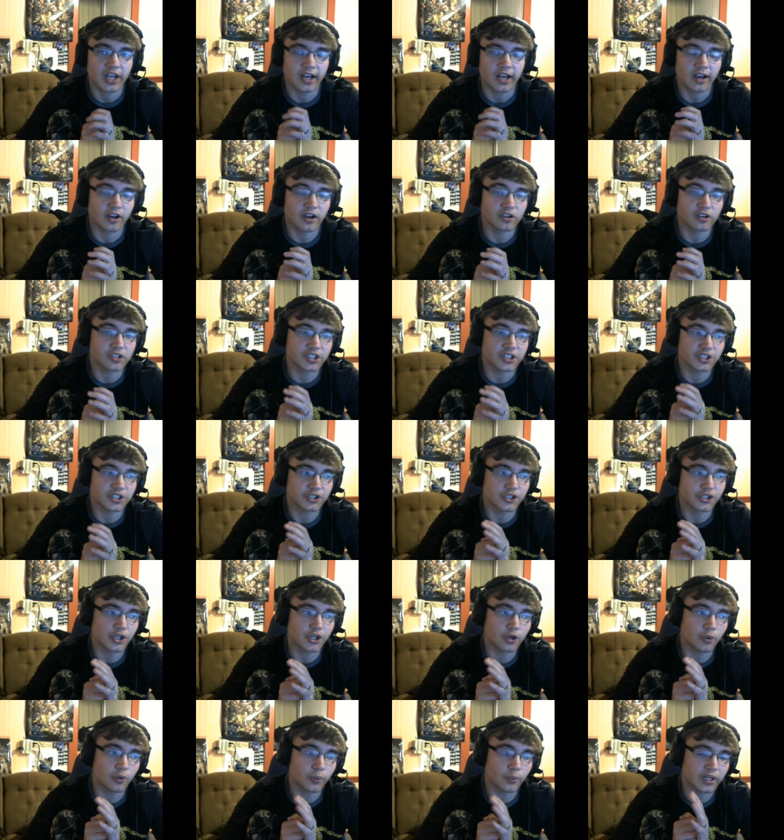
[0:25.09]
I'll let you
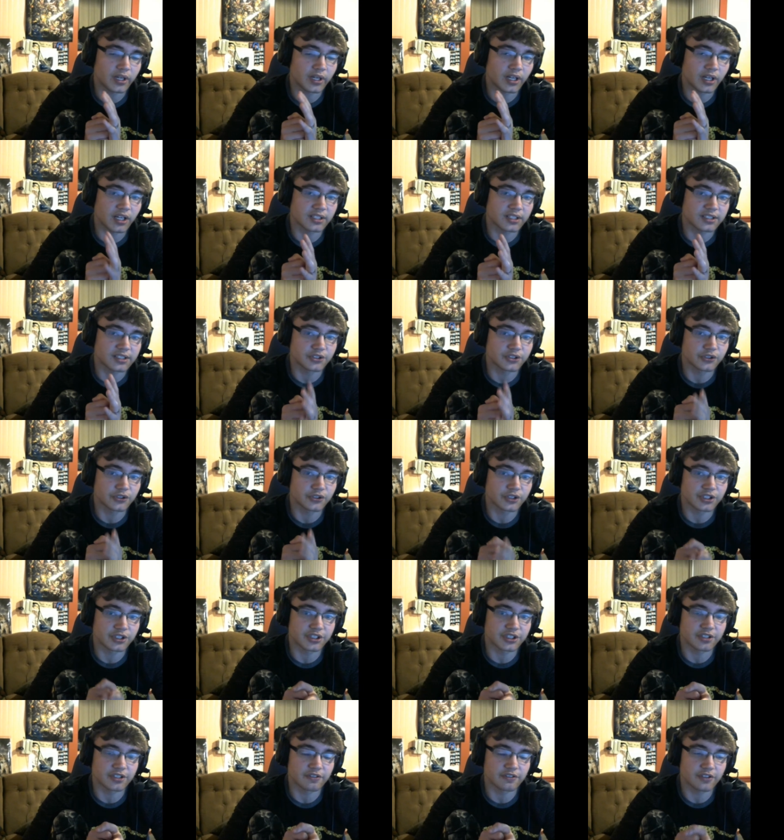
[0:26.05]
know when not to tune
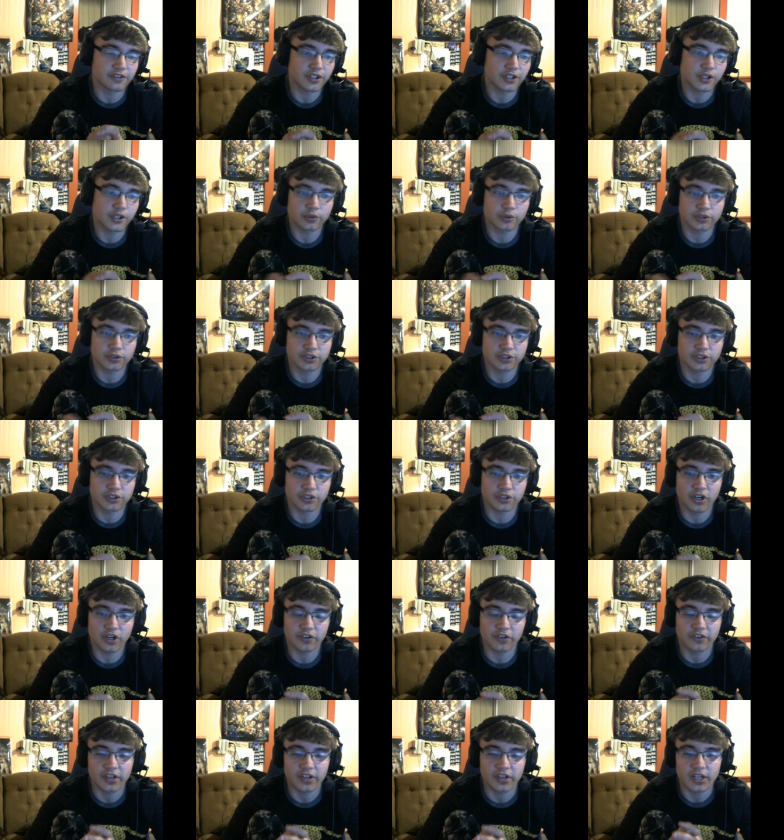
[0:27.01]
into the video and turn
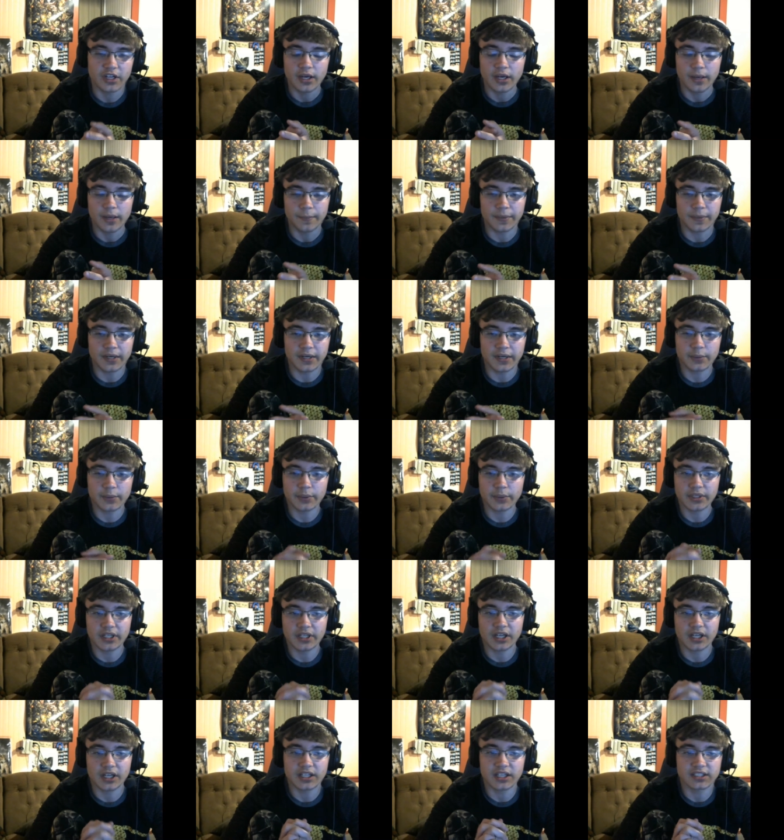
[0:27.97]
off. But anyway
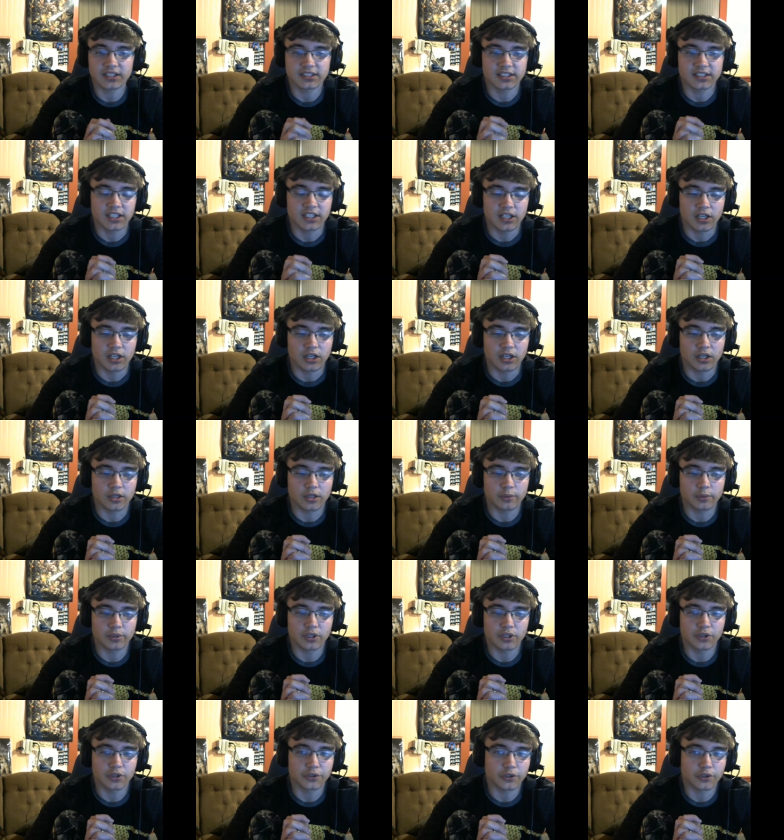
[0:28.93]
guys, uh, we
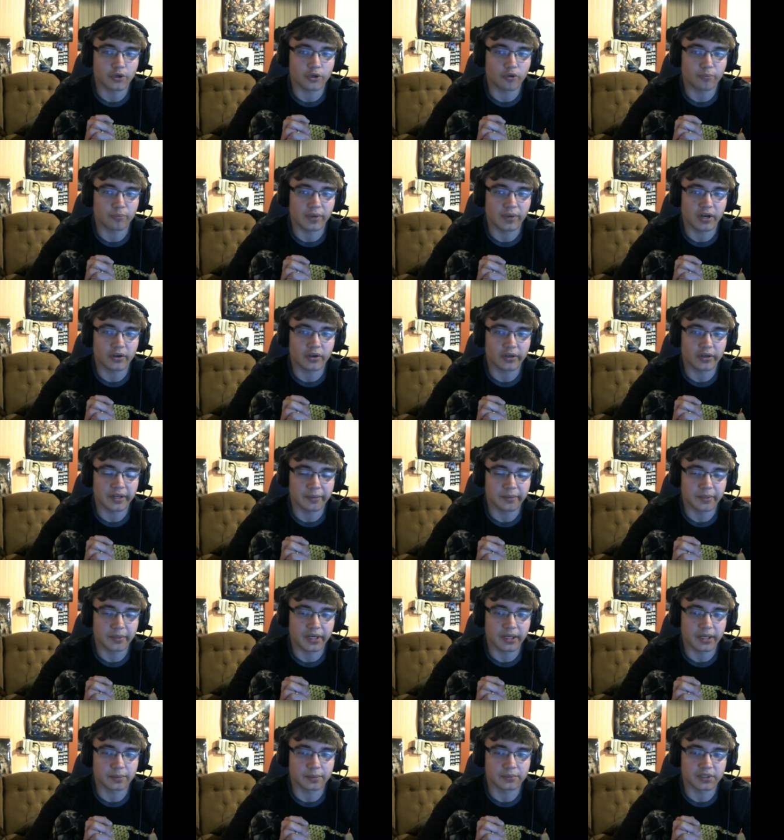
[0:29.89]
all know about
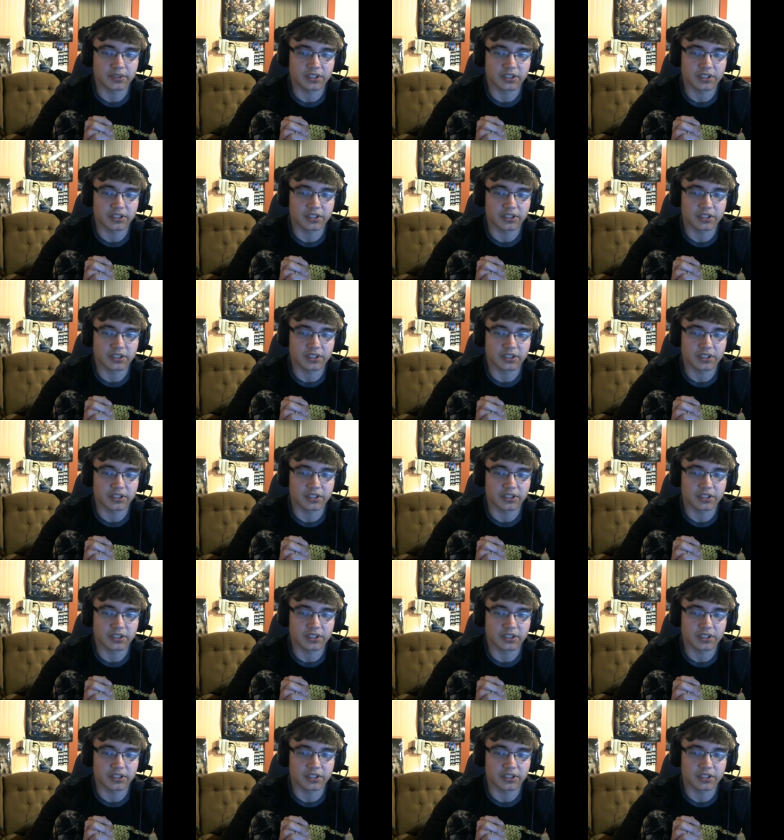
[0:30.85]
Abraham and